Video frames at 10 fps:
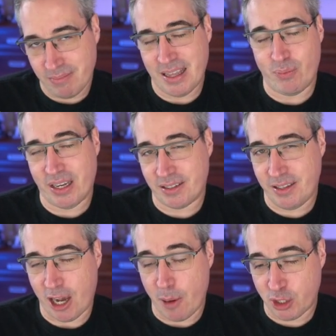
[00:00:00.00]
Then we get
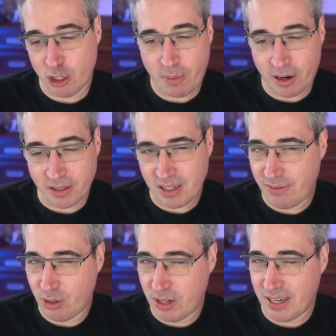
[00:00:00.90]
to the optional part.
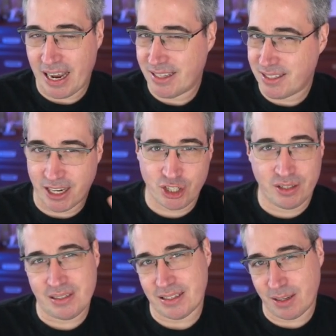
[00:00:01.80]
If you didn't add
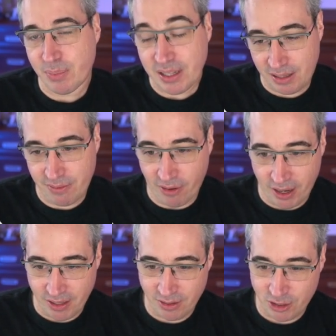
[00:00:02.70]
sections, that's completely fine,